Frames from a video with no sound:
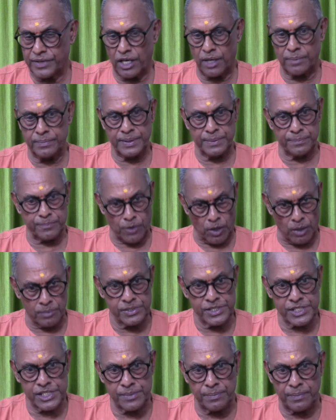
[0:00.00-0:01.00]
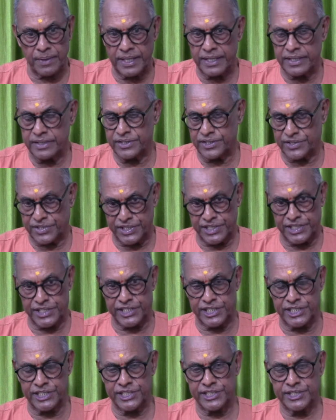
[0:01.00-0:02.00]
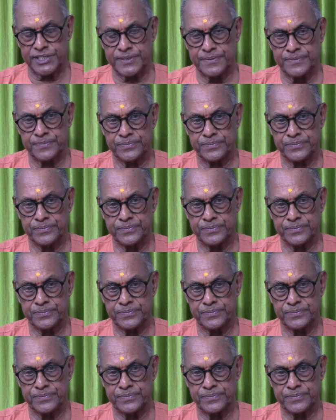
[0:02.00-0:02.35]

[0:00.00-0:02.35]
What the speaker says: have been promised by the seers,